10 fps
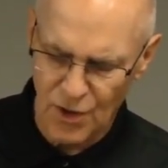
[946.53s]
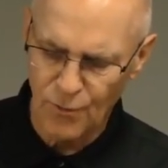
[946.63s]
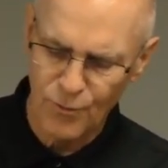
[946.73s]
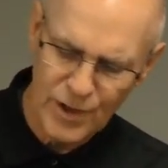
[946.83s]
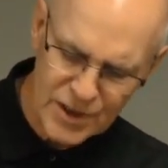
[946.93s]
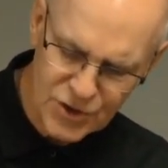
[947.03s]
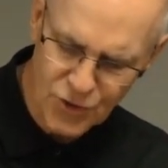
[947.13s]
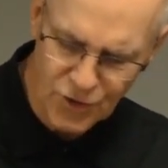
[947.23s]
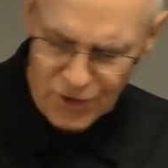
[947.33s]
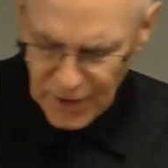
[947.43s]
are
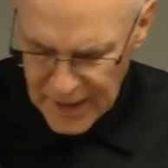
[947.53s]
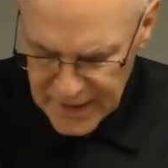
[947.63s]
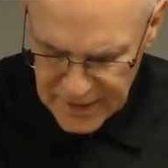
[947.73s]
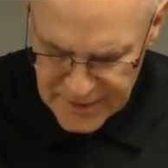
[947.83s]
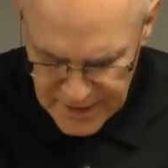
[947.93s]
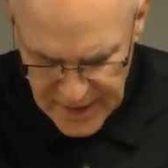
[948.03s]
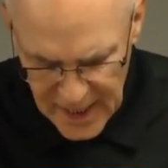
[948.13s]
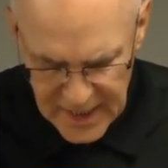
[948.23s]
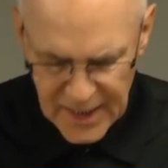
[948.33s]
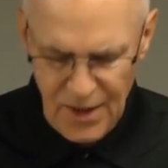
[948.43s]
recirculating
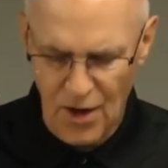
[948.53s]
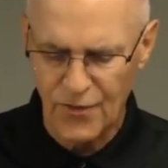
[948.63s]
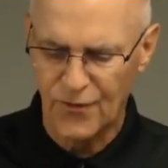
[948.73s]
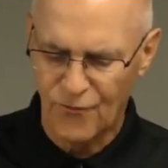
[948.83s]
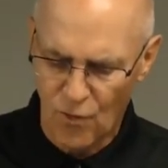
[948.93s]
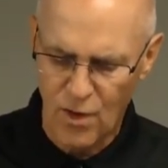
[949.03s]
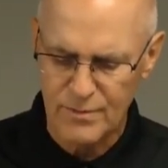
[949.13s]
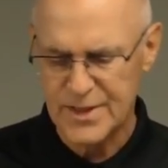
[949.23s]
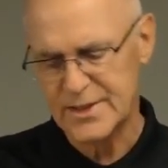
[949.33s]
today in other forms.